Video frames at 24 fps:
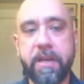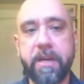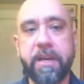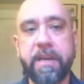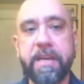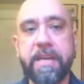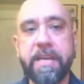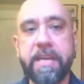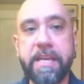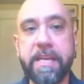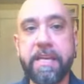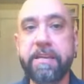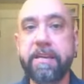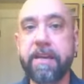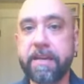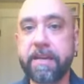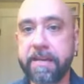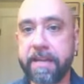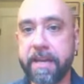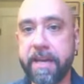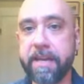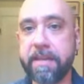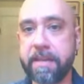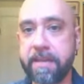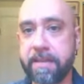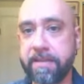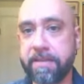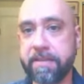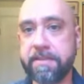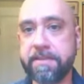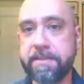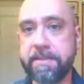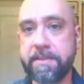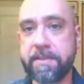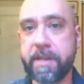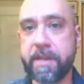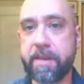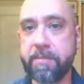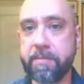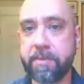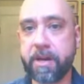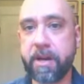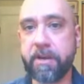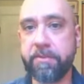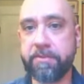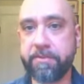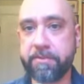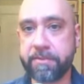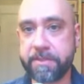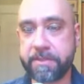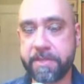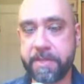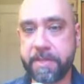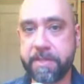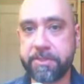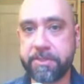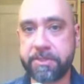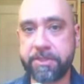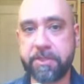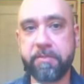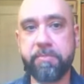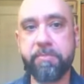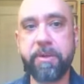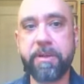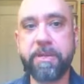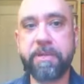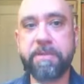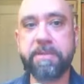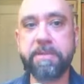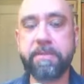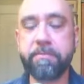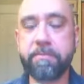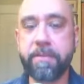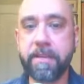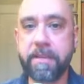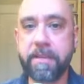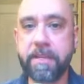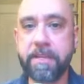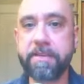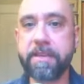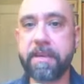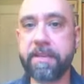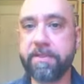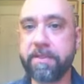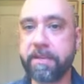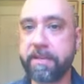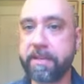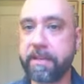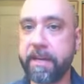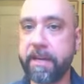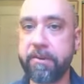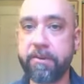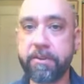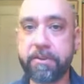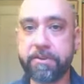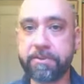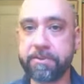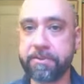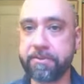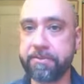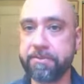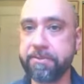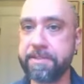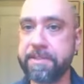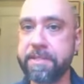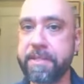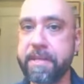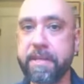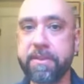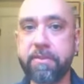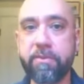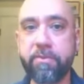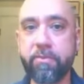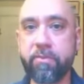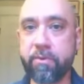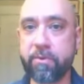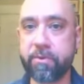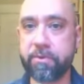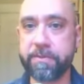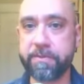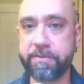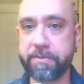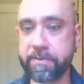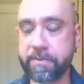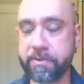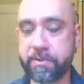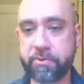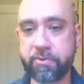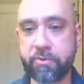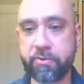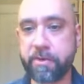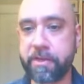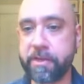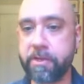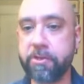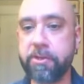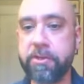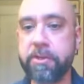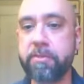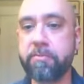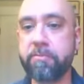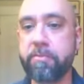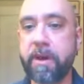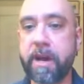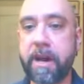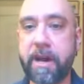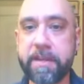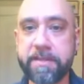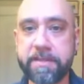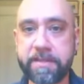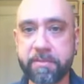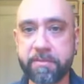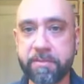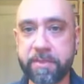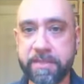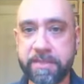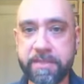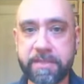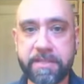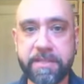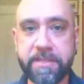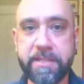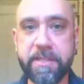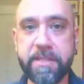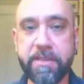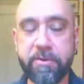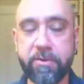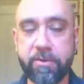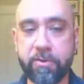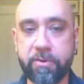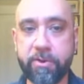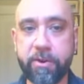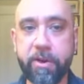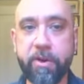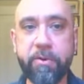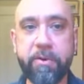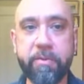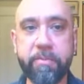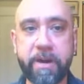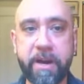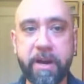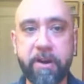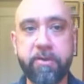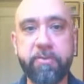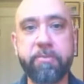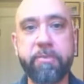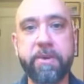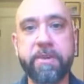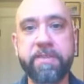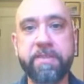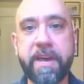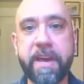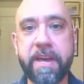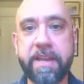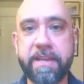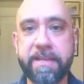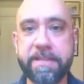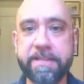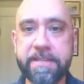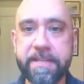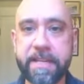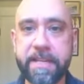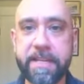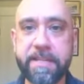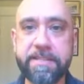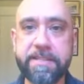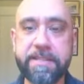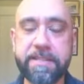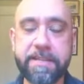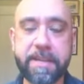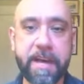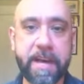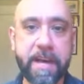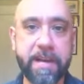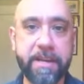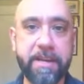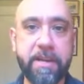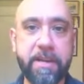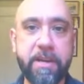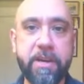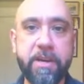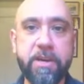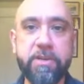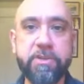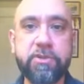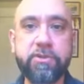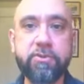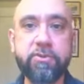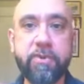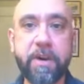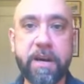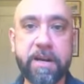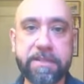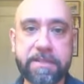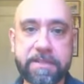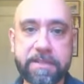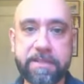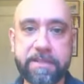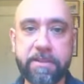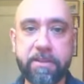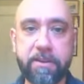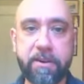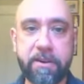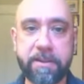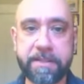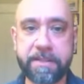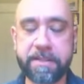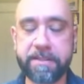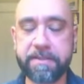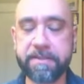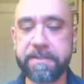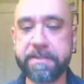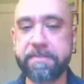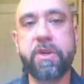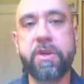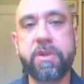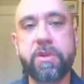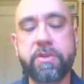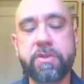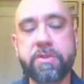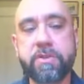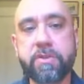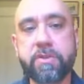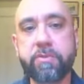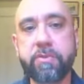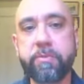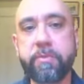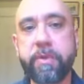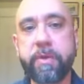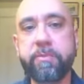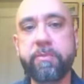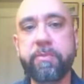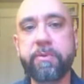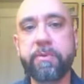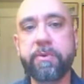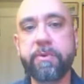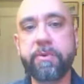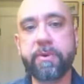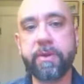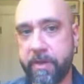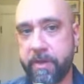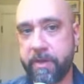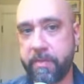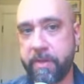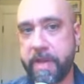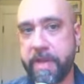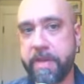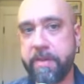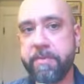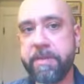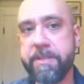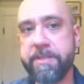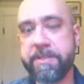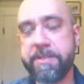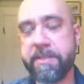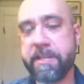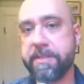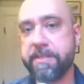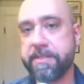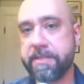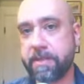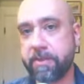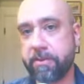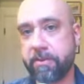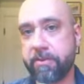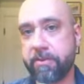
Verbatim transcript: in again in this same conversation, but it's a meaning that the characters in the world of the story couldn't possibly see or know about, but that is hinted at to us in the audience. So remember, Amy says that her